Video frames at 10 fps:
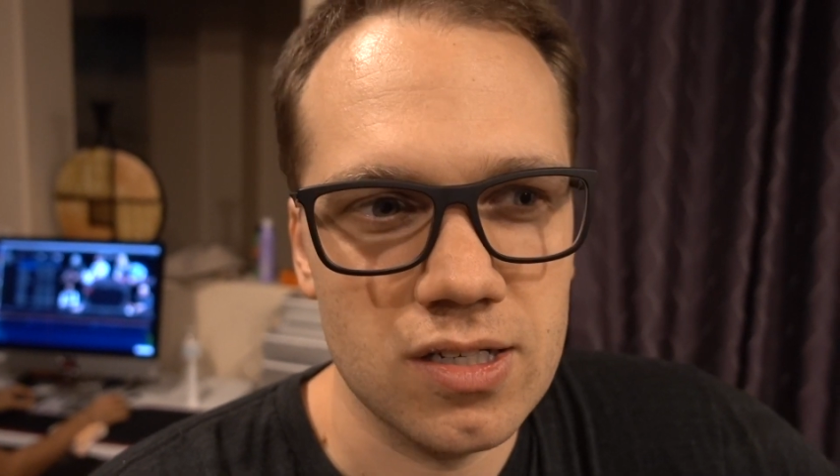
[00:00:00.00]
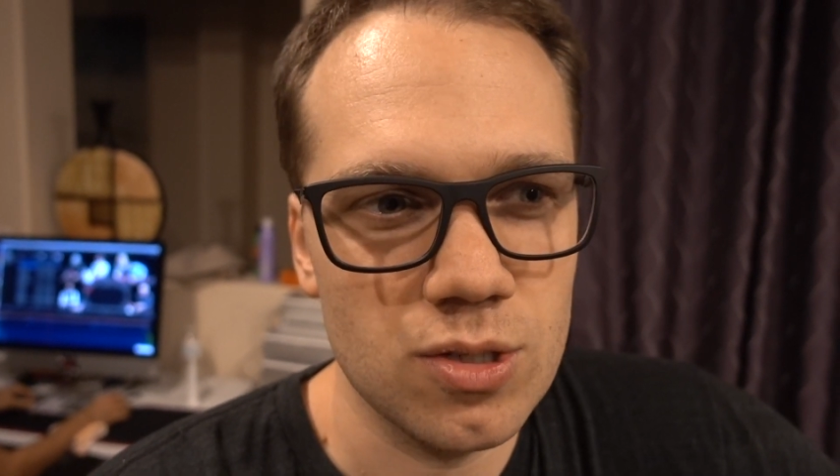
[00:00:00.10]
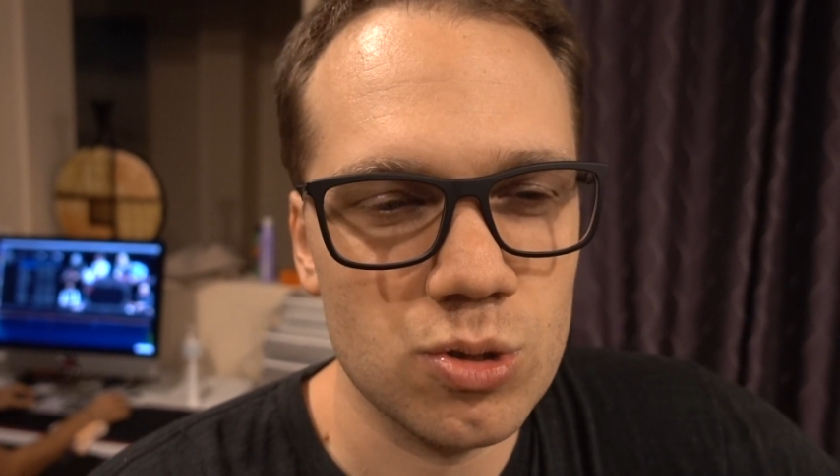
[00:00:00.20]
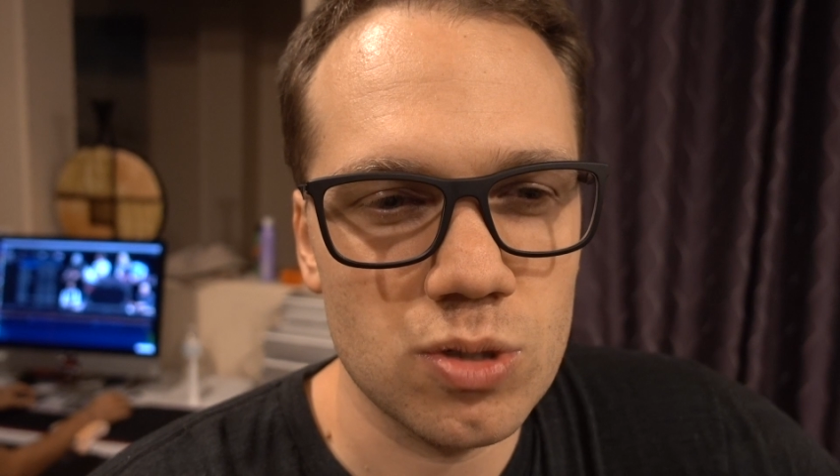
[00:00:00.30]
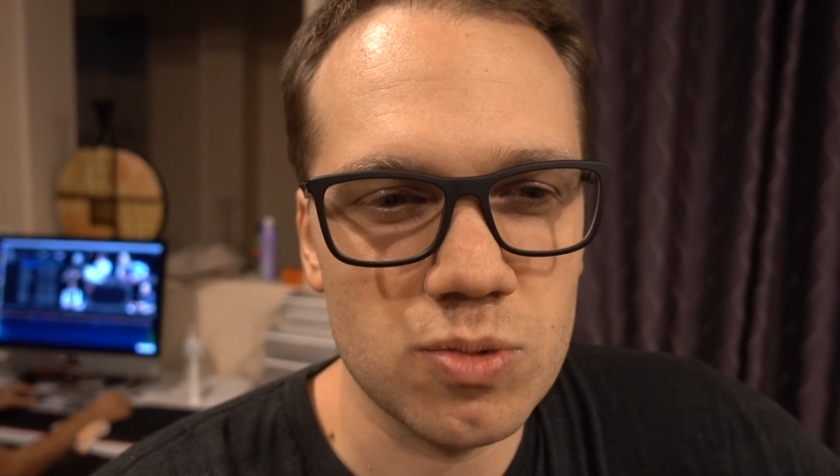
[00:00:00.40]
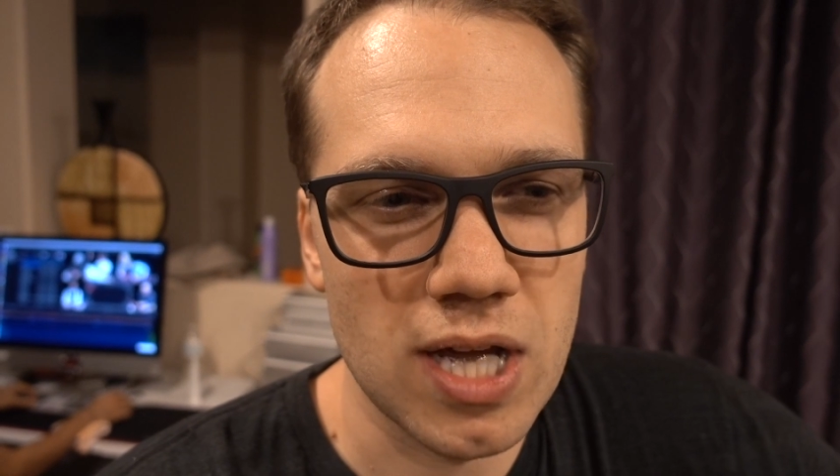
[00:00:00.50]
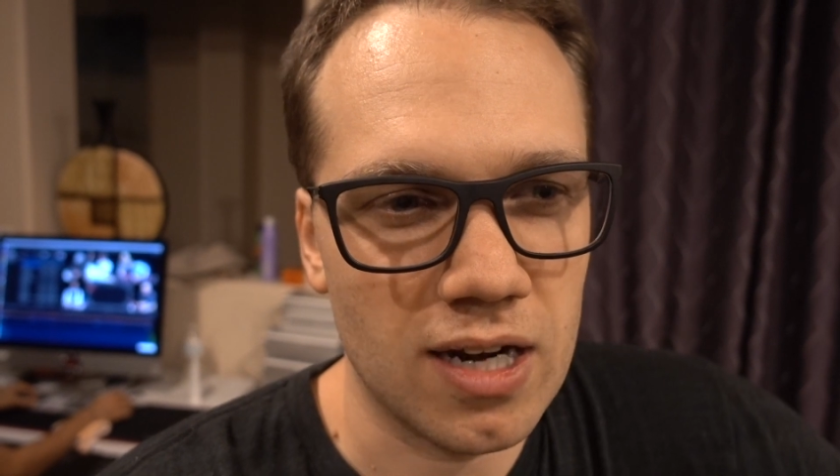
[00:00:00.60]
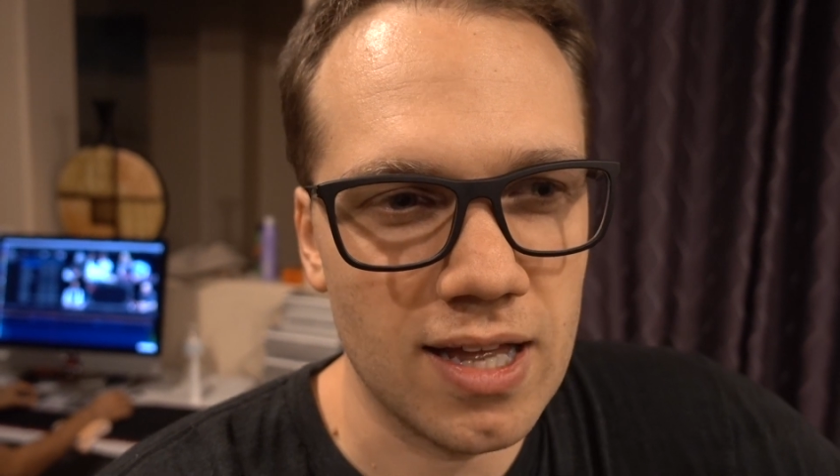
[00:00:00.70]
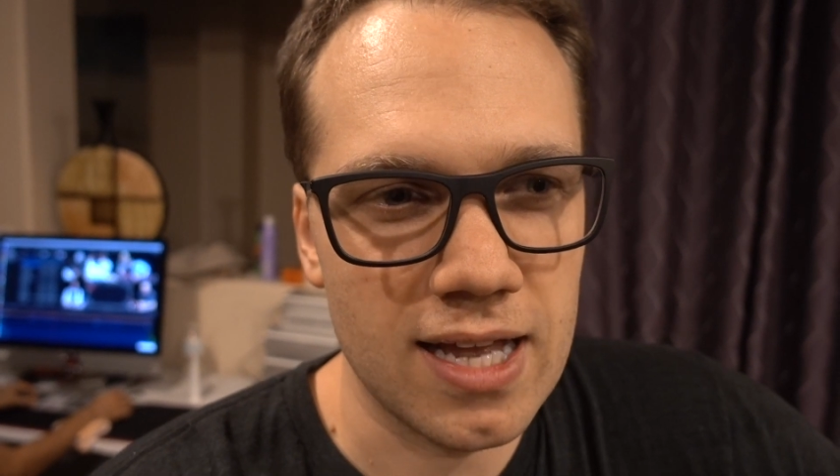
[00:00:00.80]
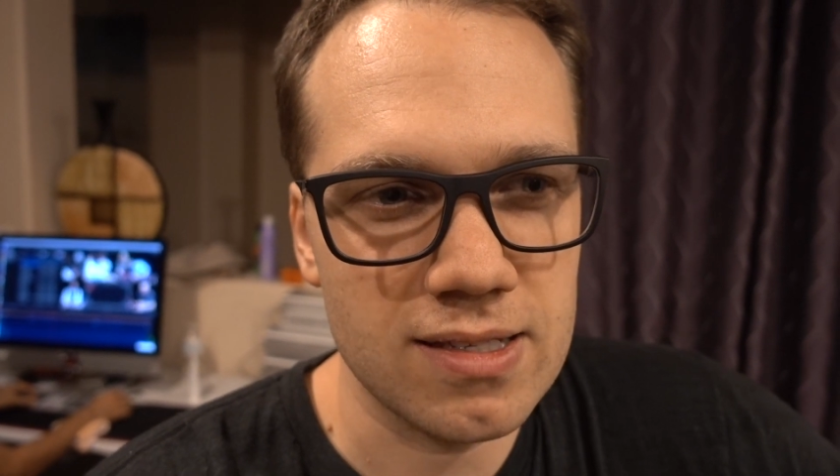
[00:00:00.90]
YouTube
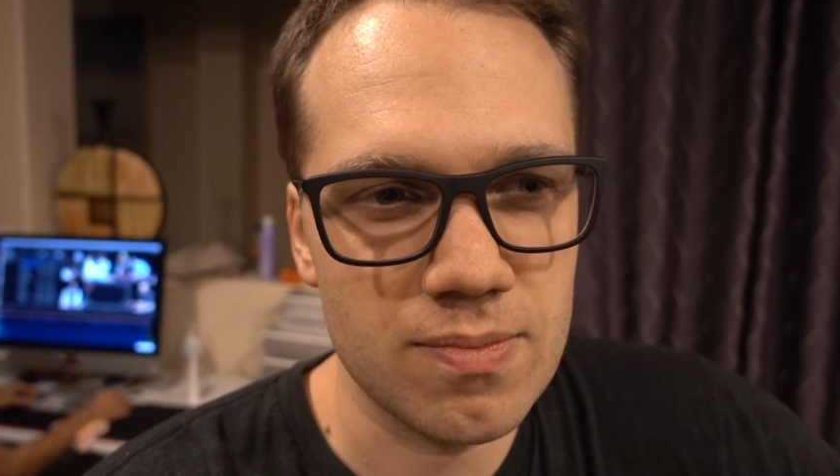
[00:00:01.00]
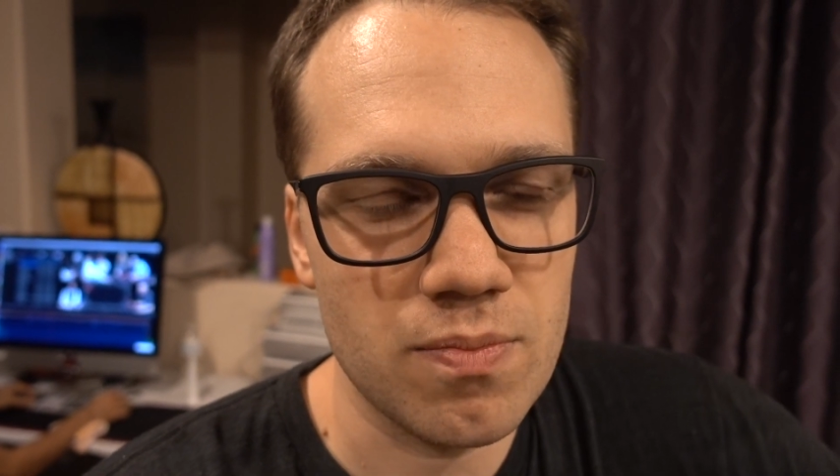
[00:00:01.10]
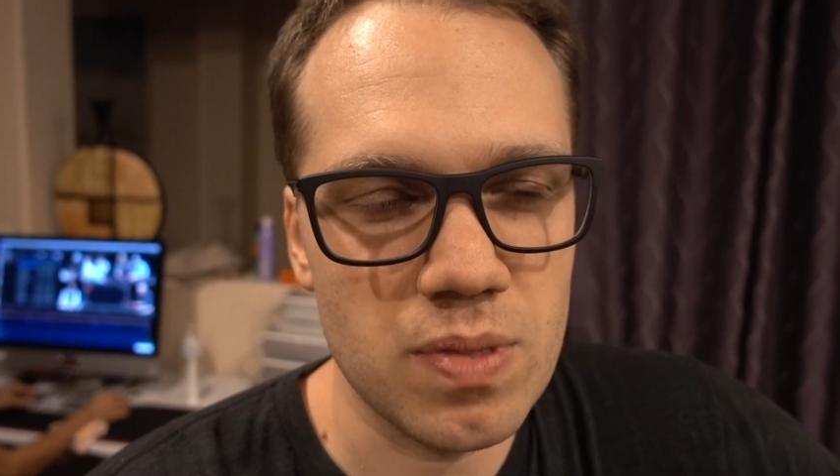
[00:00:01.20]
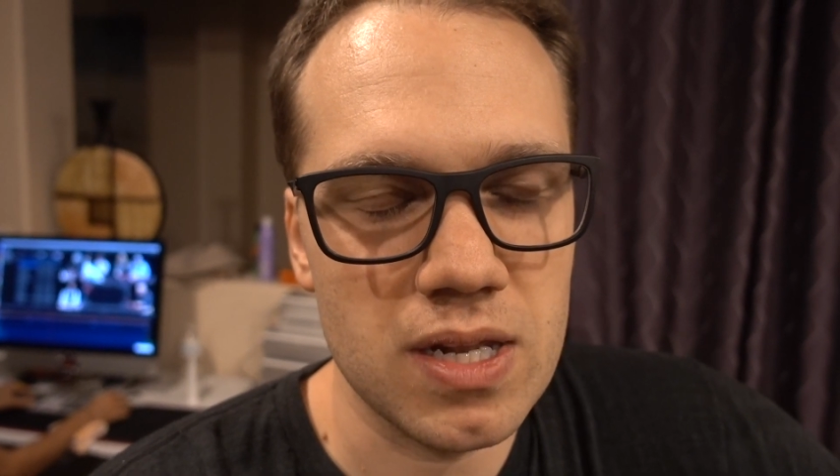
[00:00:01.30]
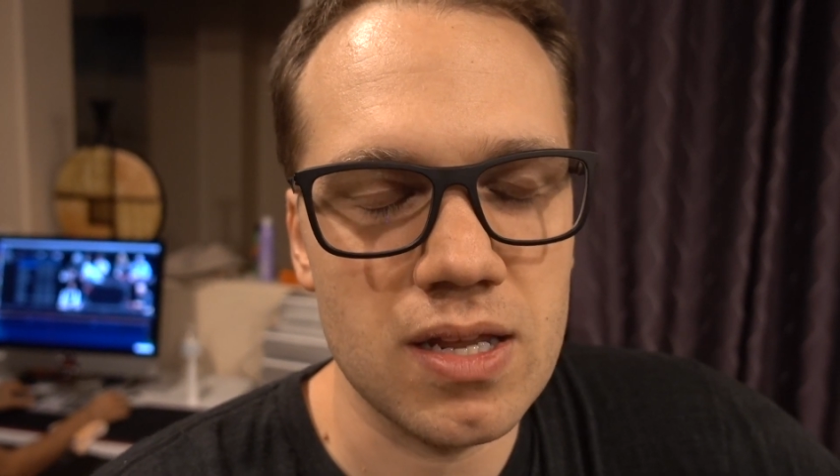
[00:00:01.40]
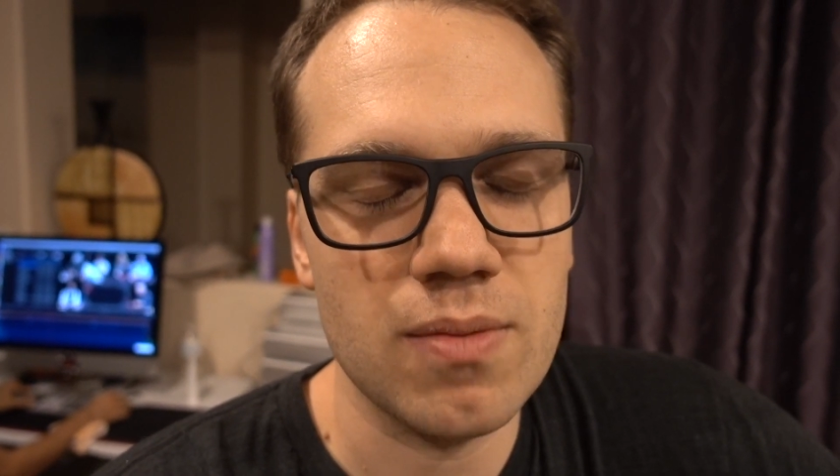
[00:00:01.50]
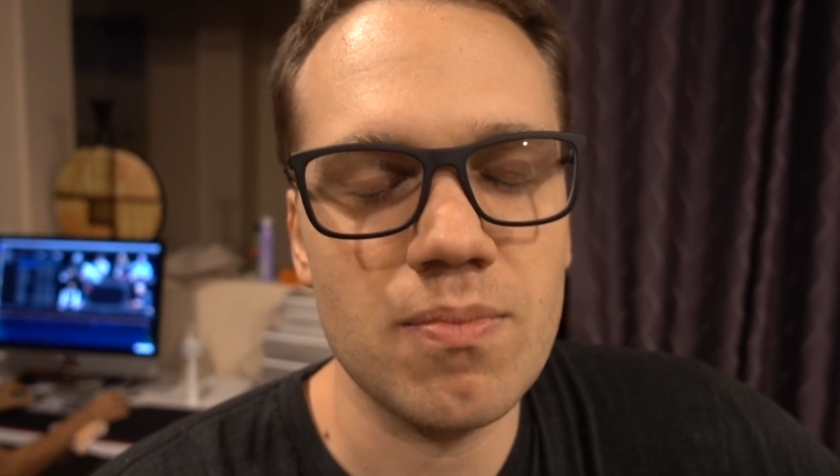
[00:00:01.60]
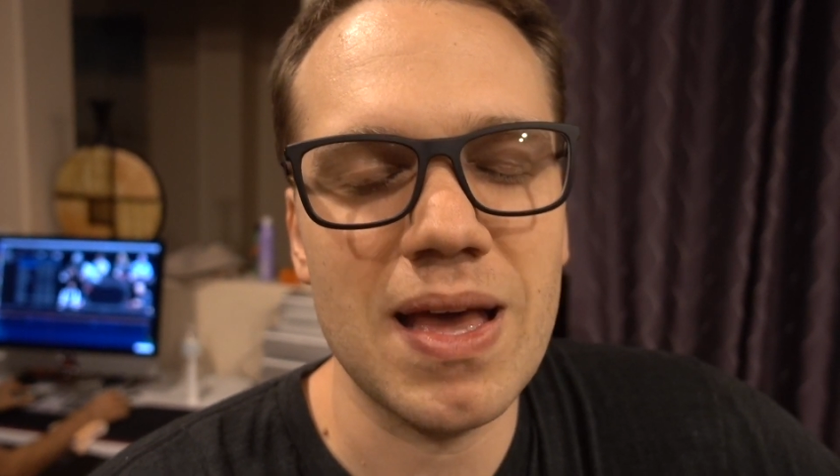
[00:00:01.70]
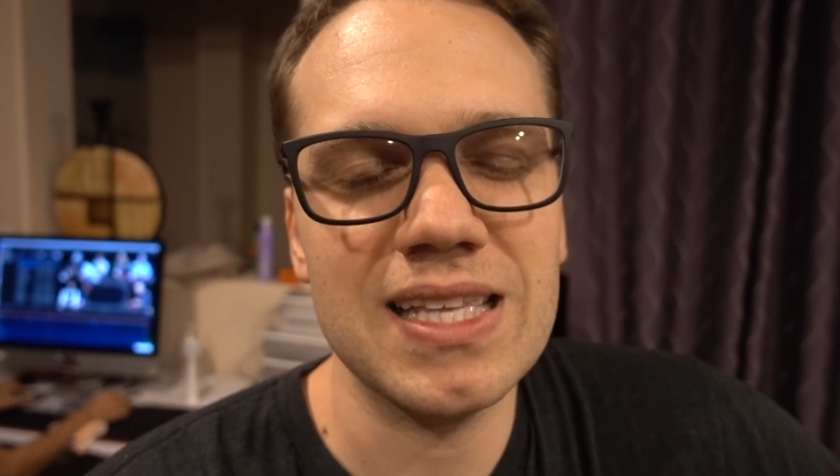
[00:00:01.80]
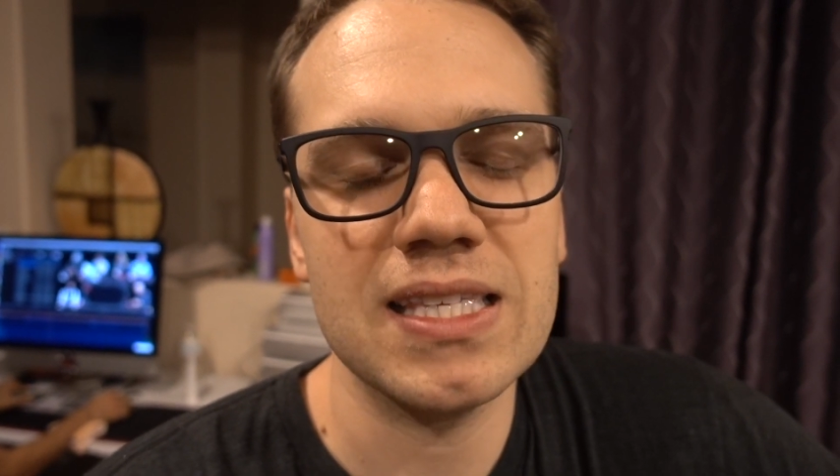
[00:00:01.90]
channel has been
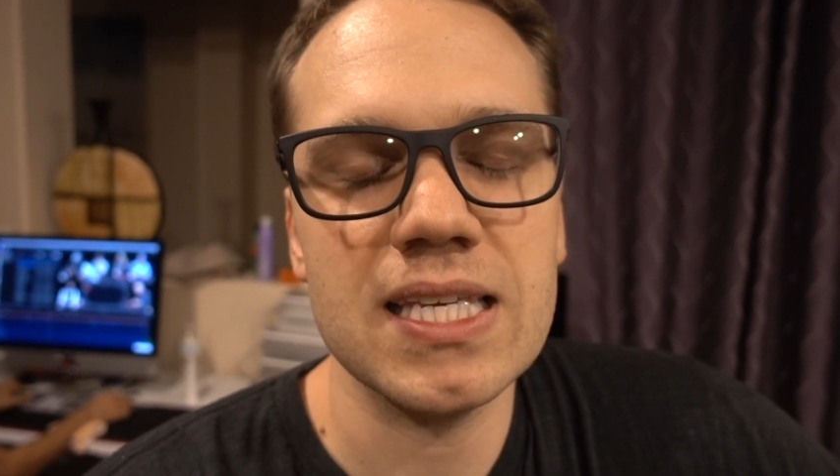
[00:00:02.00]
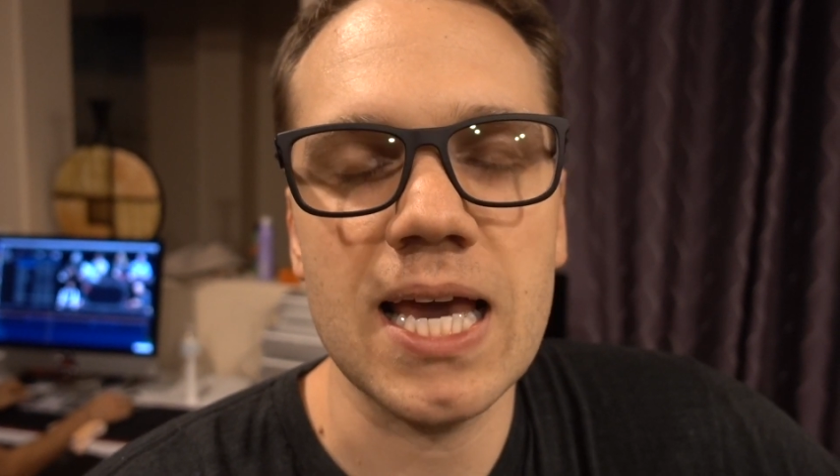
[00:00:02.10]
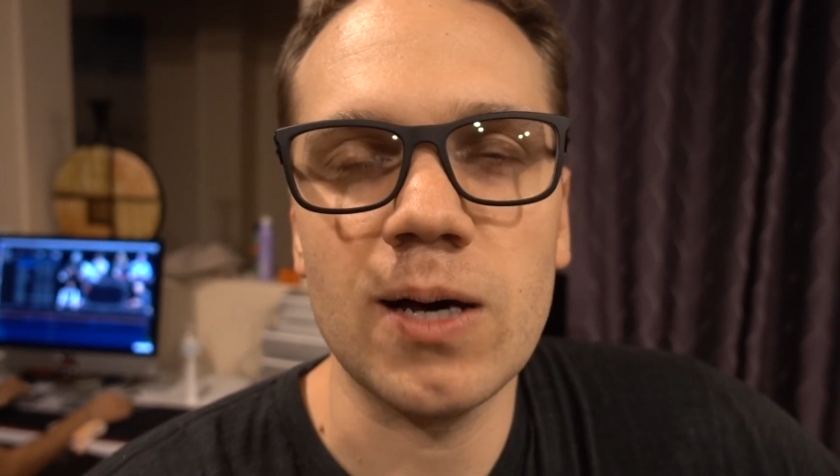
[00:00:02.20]
immensely